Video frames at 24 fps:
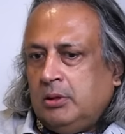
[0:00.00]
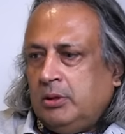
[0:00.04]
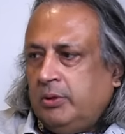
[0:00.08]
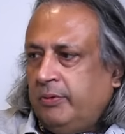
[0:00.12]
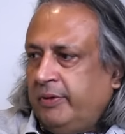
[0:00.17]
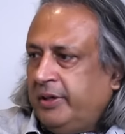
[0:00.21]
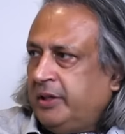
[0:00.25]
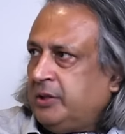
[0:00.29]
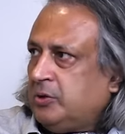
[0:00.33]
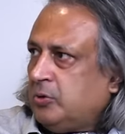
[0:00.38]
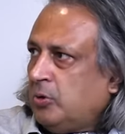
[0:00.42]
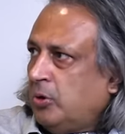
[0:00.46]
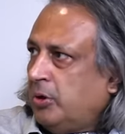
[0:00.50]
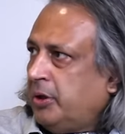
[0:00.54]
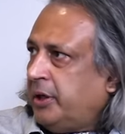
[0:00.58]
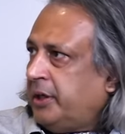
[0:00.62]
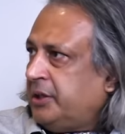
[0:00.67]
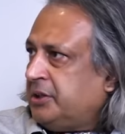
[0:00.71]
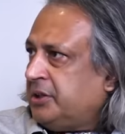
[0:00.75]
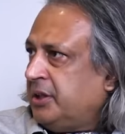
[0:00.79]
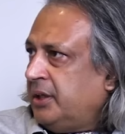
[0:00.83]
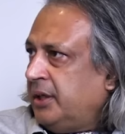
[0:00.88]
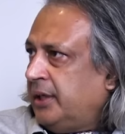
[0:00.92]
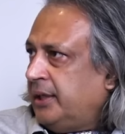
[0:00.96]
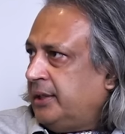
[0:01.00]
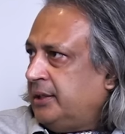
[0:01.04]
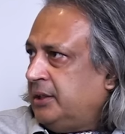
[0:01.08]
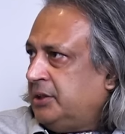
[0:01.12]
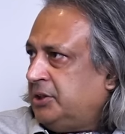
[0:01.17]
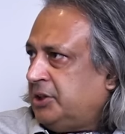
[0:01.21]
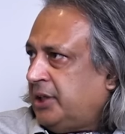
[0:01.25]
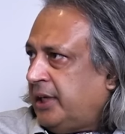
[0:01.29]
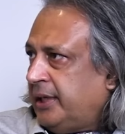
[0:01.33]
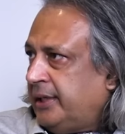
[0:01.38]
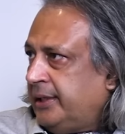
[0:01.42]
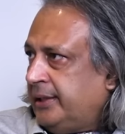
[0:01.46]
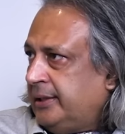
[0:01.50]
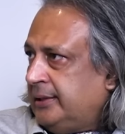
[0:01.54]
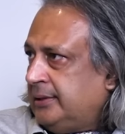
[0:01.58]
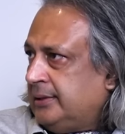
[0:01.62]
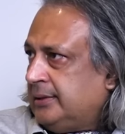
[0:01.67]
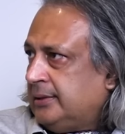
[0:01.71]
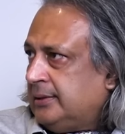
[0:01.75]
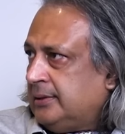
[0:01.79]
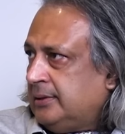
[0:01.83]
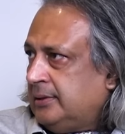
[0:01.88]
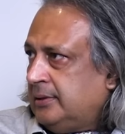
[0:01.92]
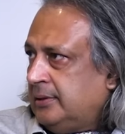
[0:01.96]
we saw recently the
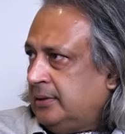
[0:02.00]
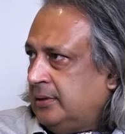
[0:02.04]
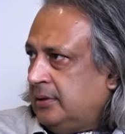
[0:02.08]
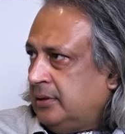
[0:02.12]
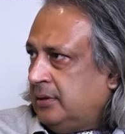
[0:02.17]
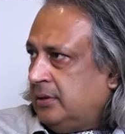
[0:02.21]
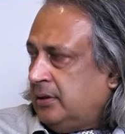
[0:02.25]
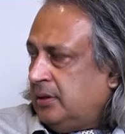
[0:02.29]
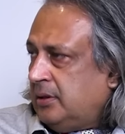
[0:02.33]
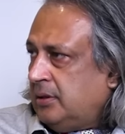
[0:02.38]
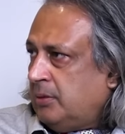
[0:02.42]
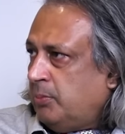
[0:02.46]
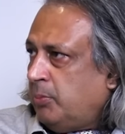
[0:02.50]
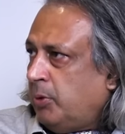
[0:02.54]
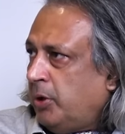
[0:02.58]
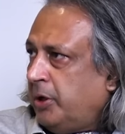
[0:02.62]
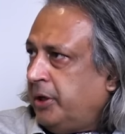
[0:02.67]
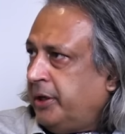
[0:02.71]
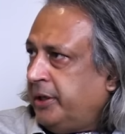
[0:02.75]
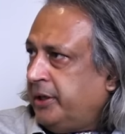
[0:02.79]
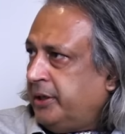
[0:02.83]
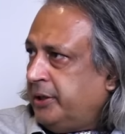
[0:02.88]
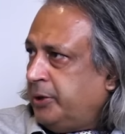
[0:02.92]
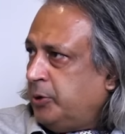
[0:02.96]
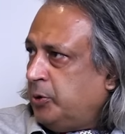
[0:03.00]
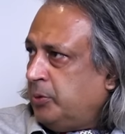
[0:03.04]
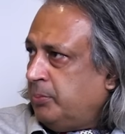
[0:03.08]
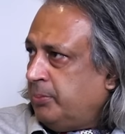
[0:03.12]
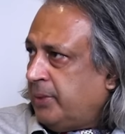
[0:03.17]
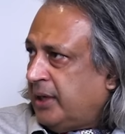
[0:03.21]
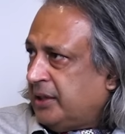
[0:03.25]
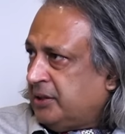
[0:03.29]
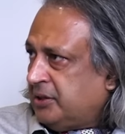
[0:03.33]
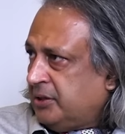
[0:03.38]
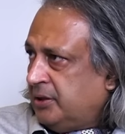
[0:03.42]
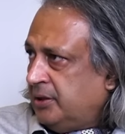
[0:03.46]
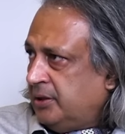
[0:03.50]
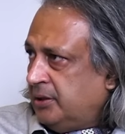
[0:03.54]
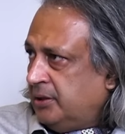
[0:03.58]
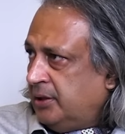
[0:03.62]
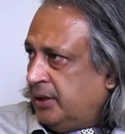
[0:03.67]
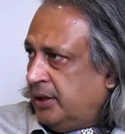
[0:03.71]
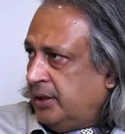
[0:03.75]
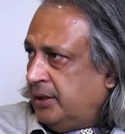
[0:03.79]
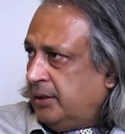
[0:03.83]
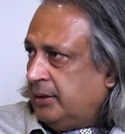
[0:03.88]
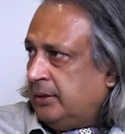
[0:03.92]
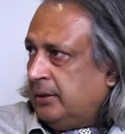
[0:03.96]
Chinese appointing a new ambassador
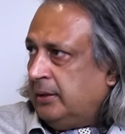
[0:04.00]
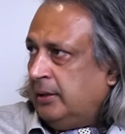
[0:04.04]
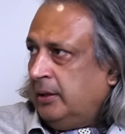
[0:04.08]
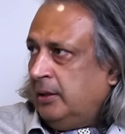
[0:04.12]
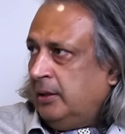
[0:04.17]
there.